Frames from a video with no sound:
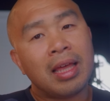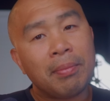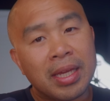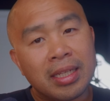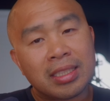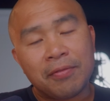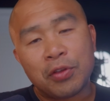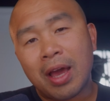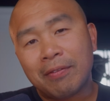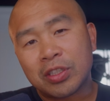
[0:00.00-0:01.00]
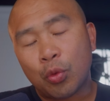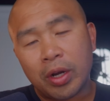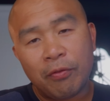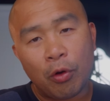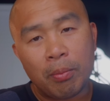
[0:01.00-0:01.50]
That means if you have a
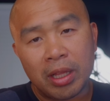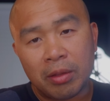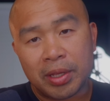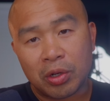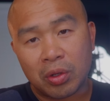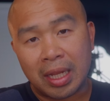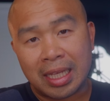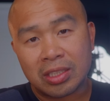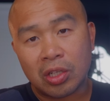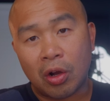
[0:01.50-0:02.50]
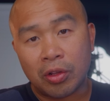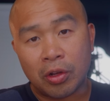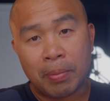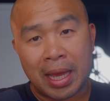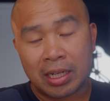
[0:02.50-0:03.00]
twenty-four millimeter lens on
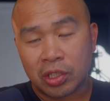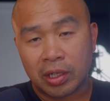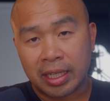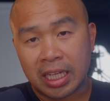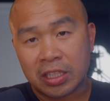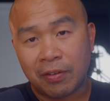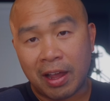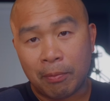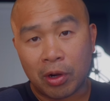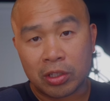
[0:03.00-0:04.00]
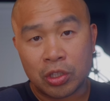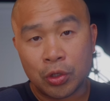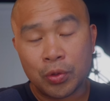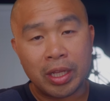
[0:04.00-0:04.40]
your Panasonic S five Mark two,